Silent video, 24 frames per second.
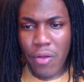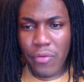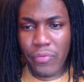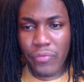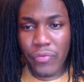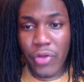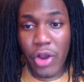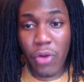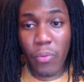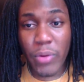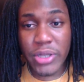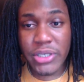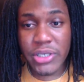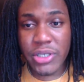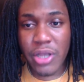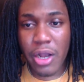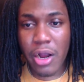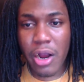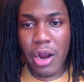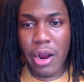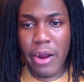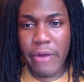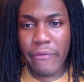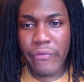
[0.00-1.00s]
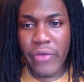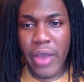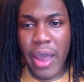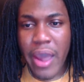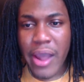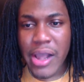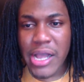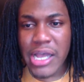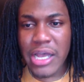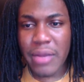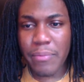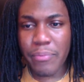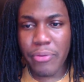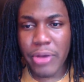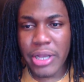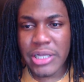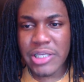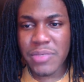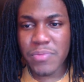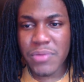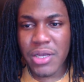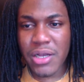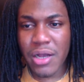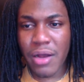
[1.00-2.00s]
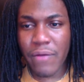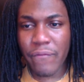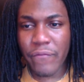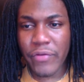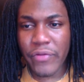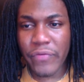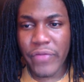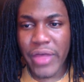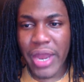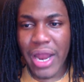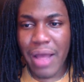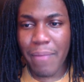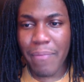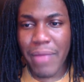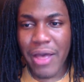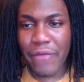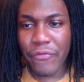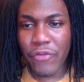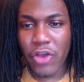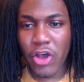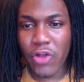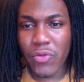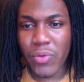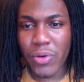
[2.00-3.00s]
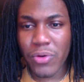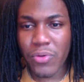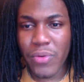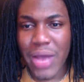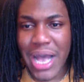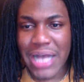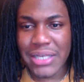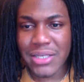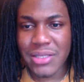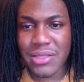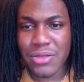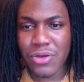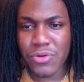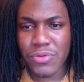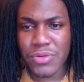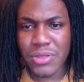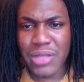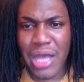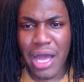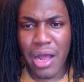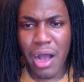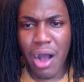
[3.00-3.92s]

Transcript: There are witches on earth. It brings me comfort that I'm not the only one who start.